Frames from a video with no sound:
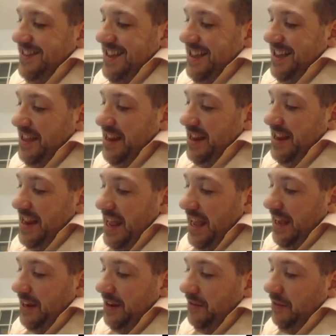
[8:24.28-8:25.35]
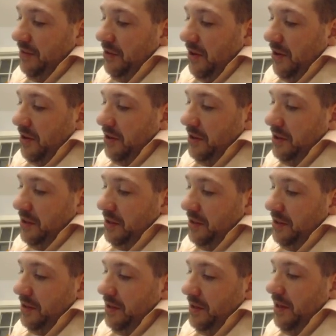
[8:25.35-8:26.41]
and the negative log
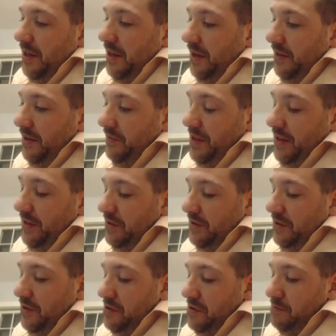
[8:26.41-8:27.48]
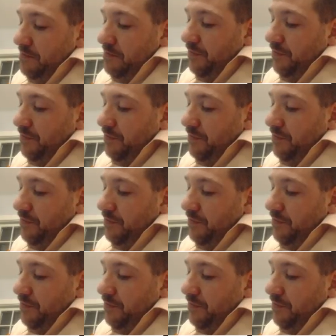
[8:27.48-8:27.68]
of this term.